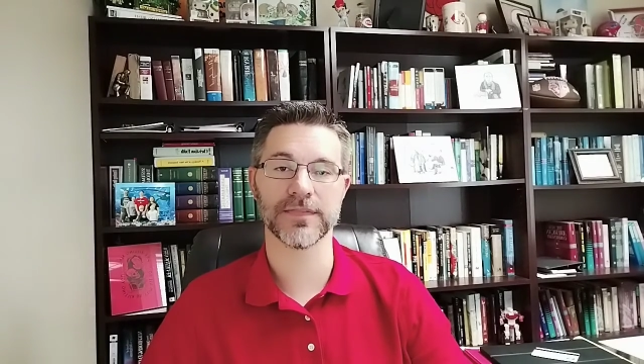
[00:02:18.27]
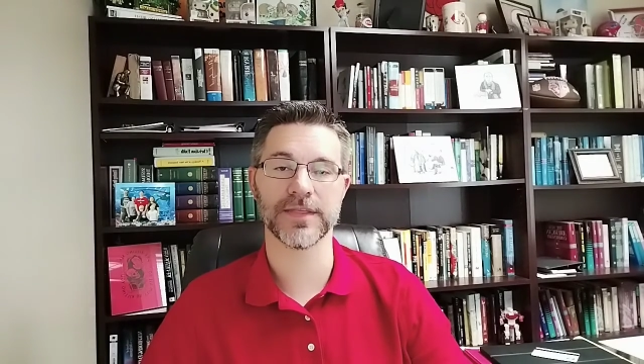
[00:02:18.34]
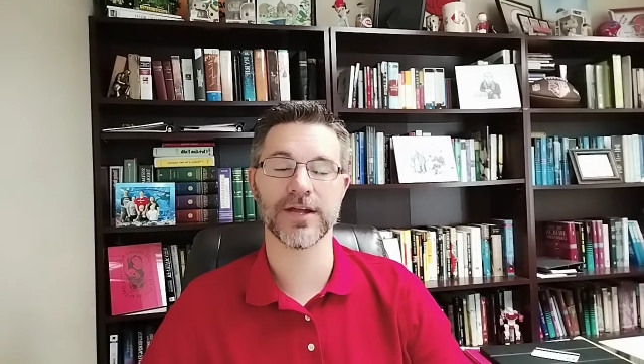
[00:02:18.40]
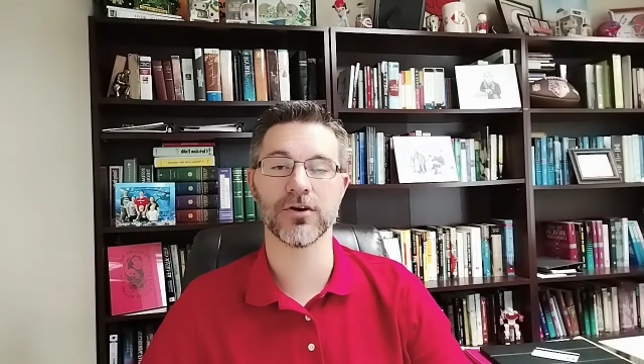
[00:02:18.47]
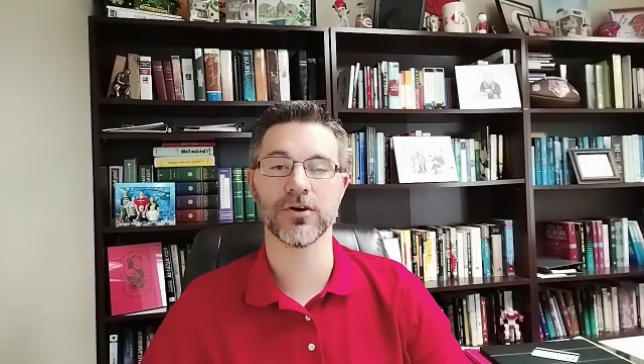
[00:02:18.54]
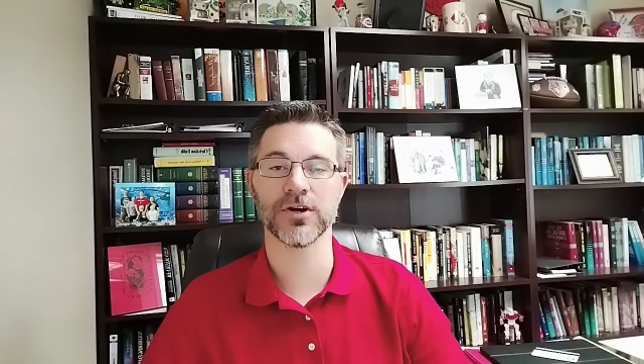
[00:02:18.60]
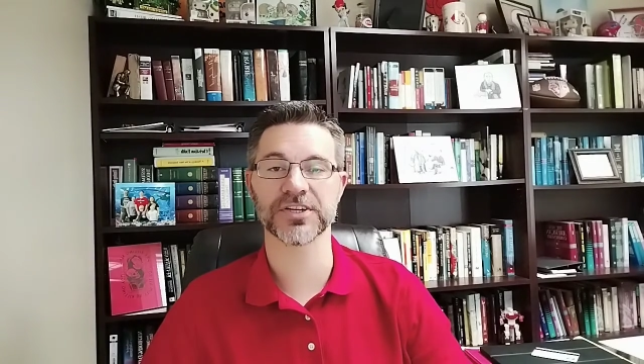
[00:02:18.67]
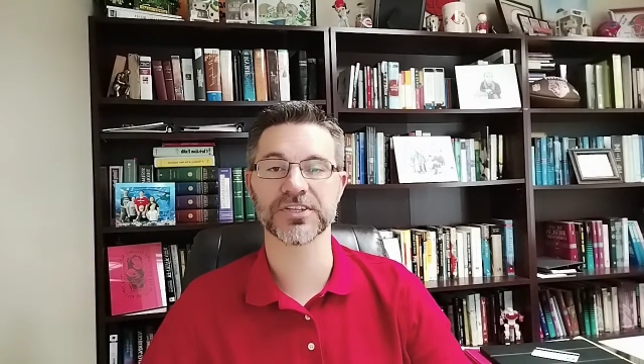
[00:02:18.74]

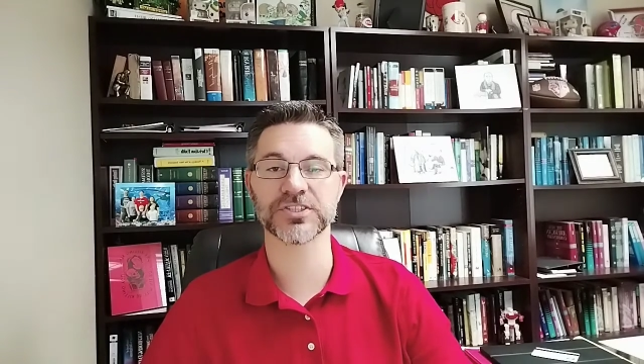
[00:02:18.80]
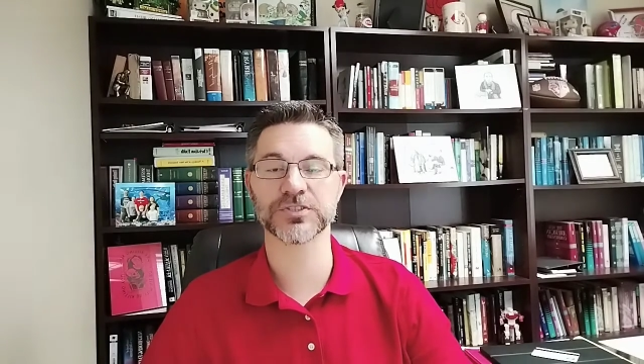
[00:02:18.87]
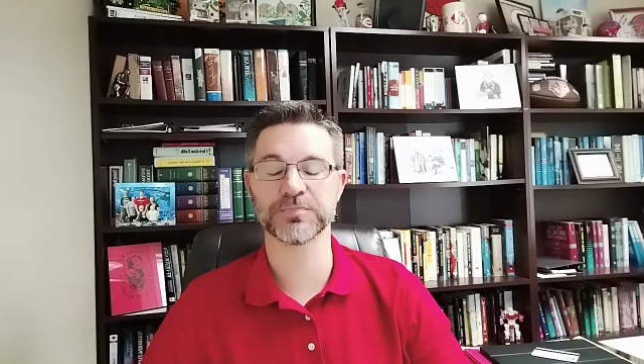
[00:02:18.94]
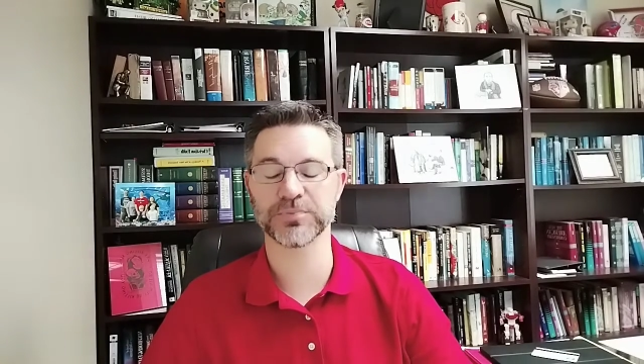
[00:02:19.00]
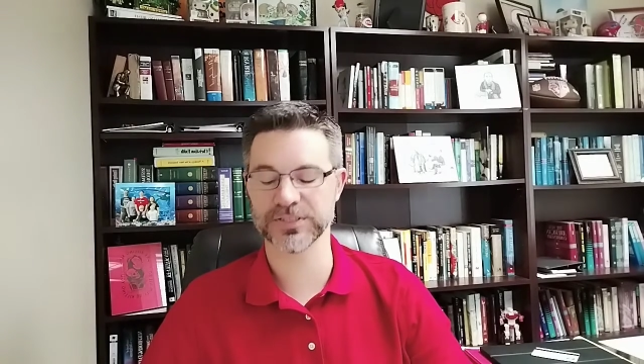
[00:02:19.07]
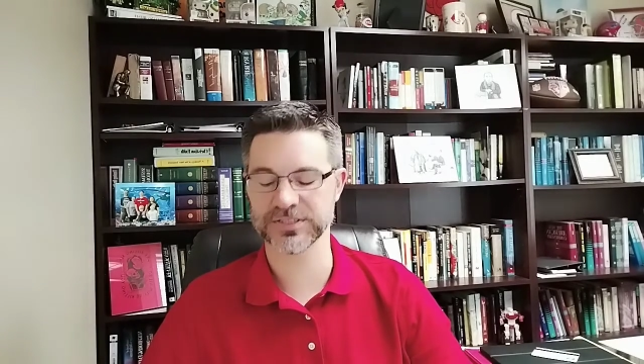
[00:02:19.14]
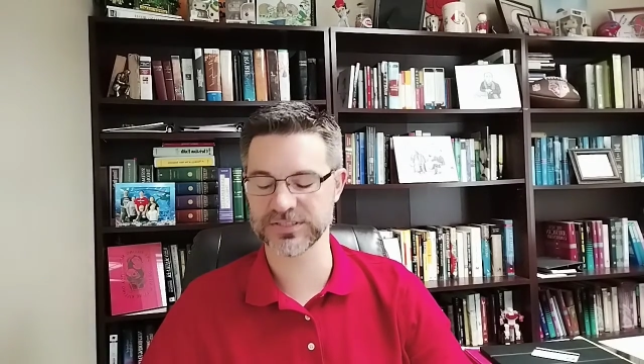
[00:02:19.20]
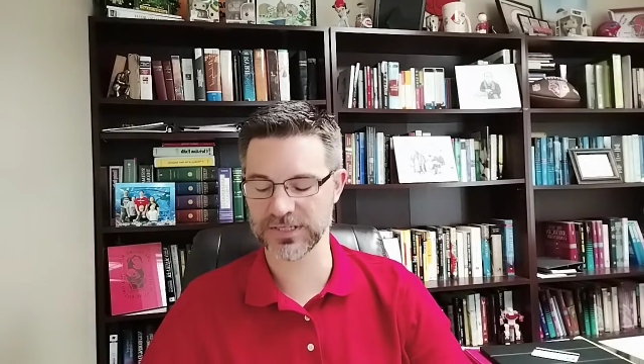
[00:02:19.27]
There are
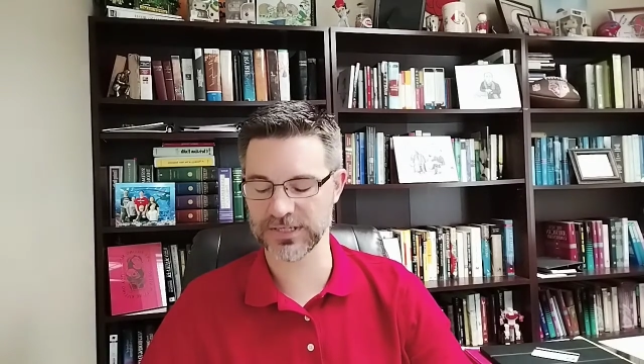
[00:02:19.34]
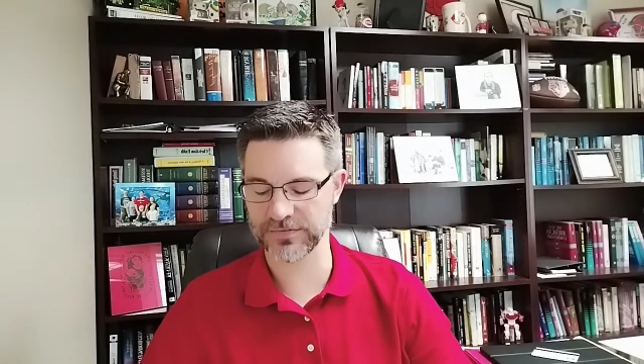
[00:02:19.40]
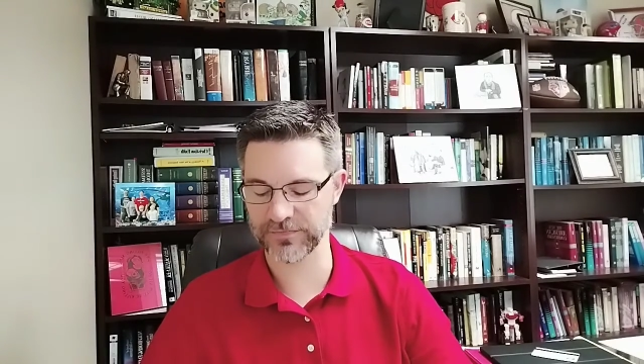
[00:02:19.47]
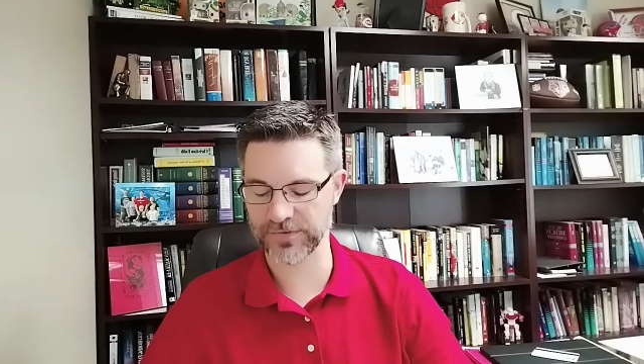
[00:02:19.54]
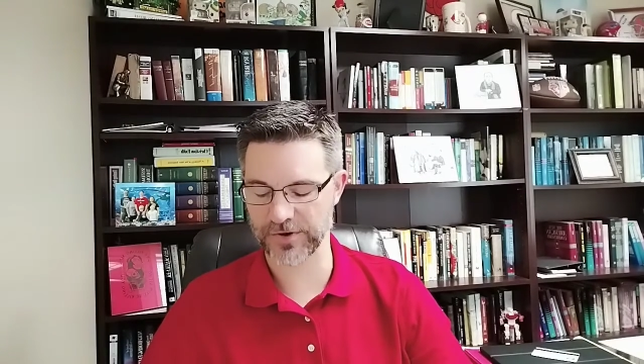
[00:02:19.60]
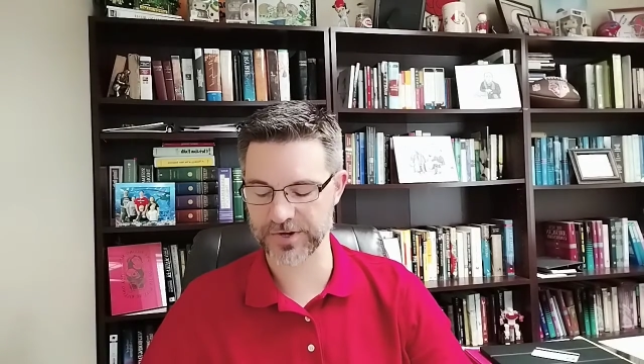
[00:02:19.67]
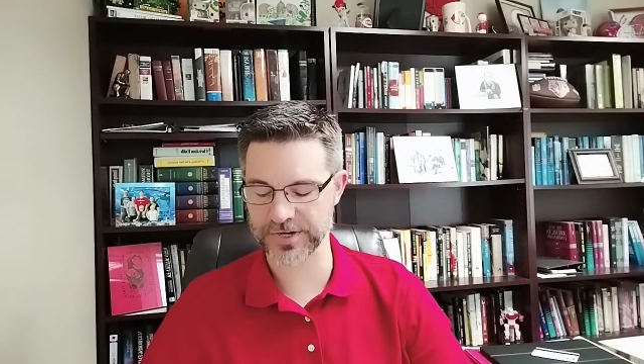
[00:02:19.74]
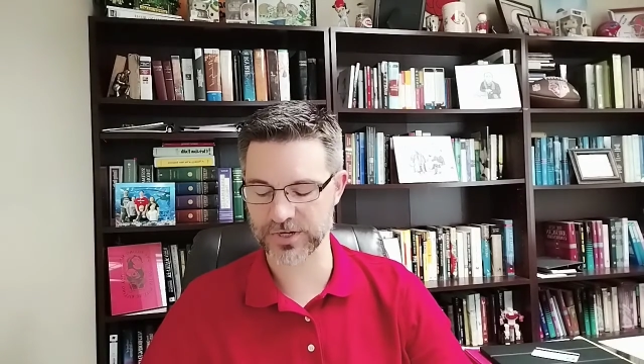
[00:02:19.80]
explicit and
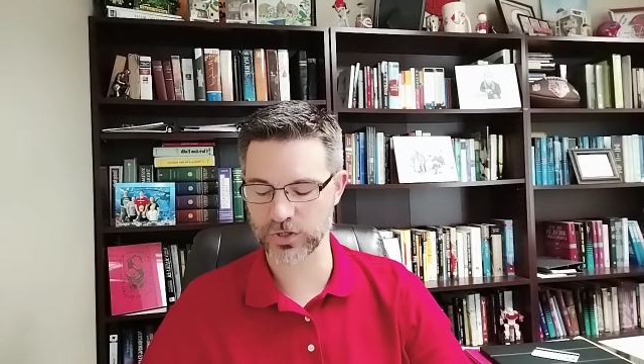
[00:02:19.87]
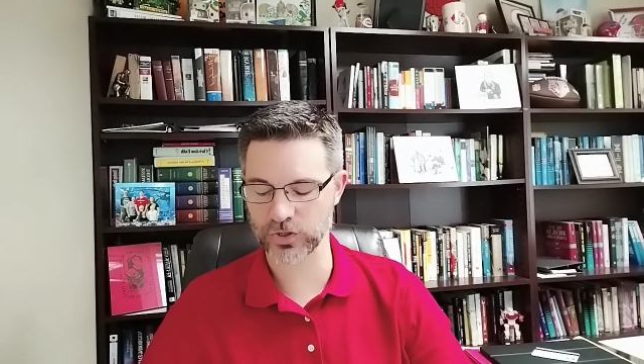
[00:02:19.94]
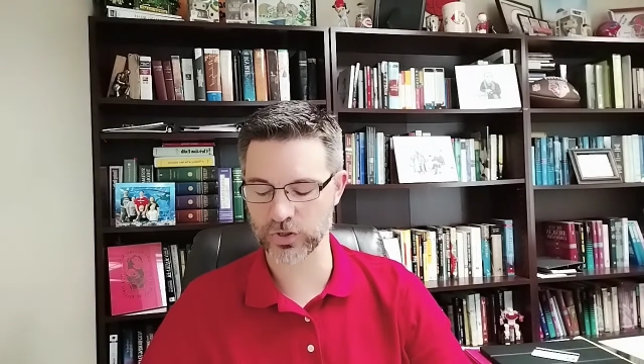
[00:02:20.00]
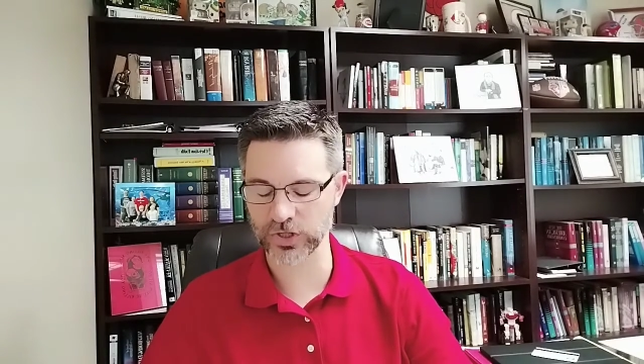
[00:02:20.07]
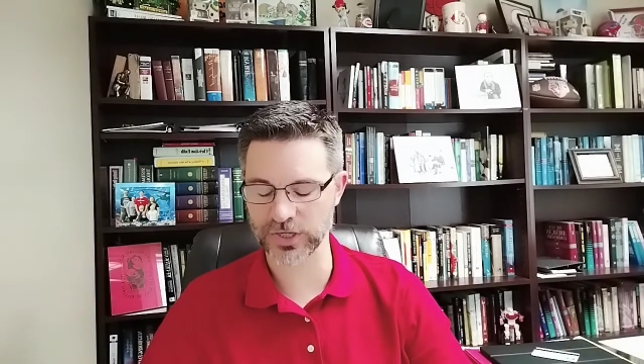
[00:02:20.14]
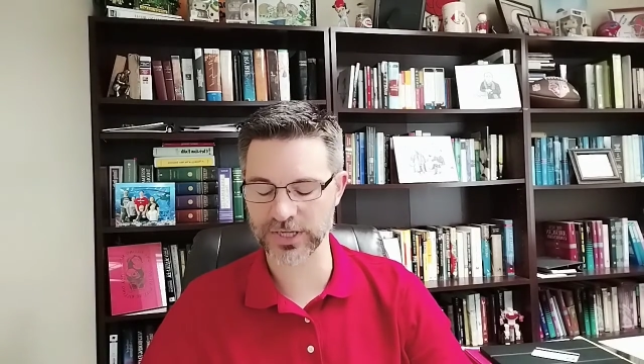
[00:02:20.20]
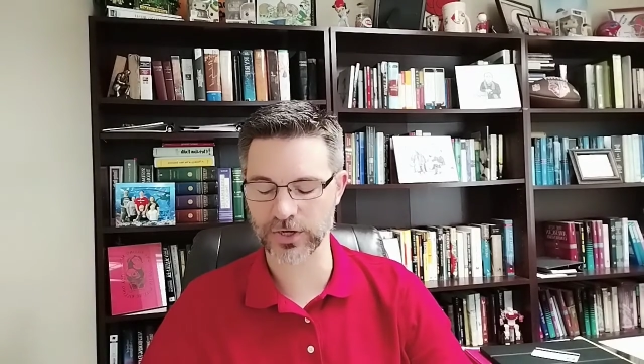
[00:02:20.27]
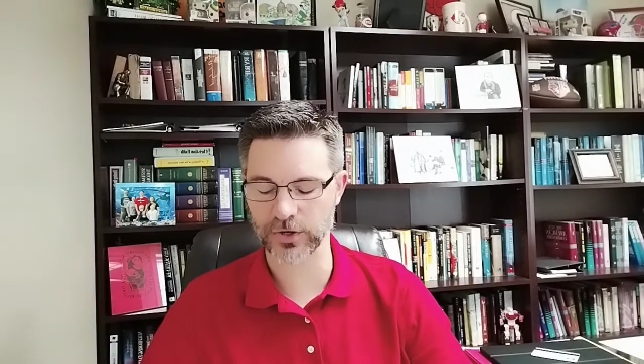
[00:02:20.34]
very
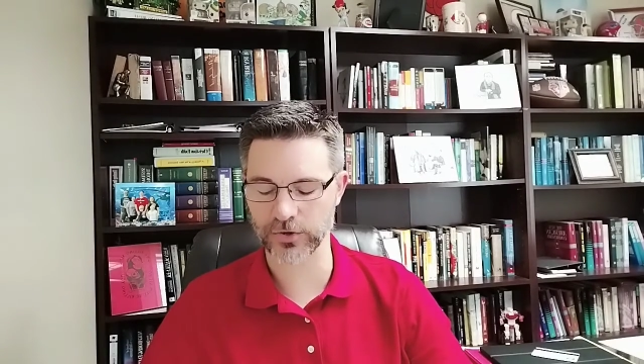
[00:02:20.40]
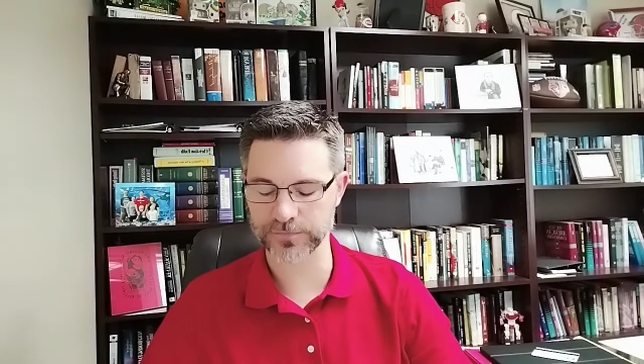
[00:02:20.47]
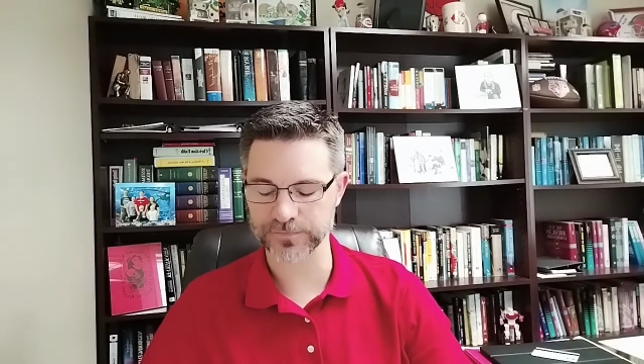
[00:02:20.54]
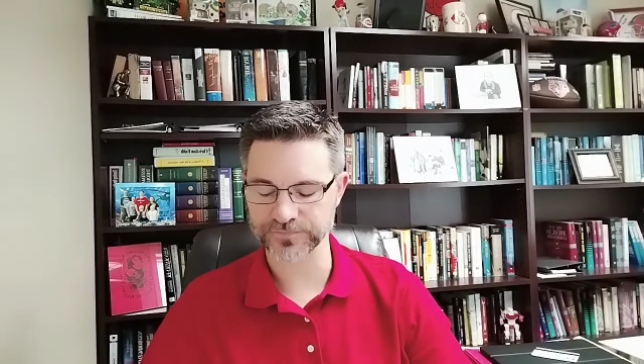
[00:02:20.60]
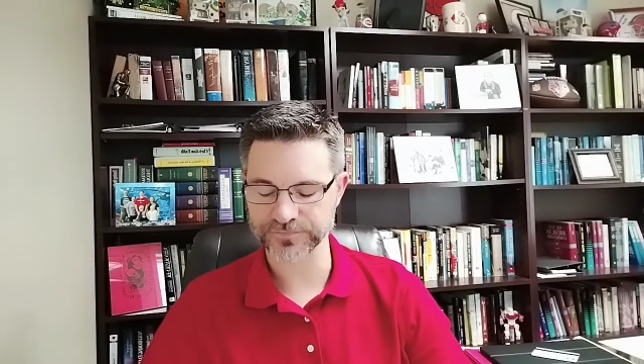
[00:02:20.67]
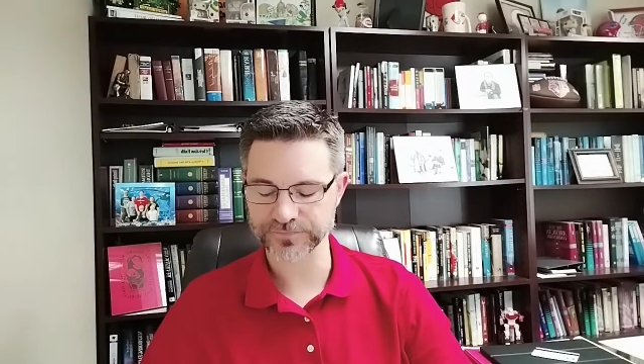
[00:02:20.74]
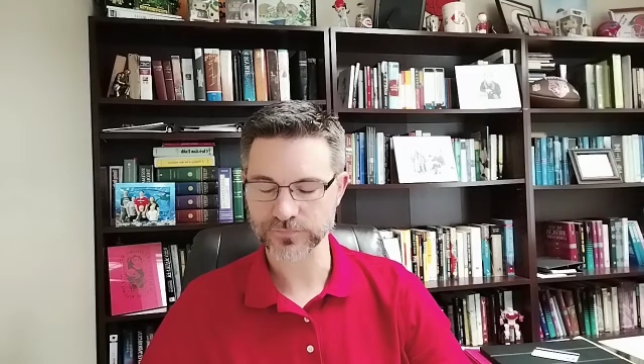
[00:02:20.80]
clear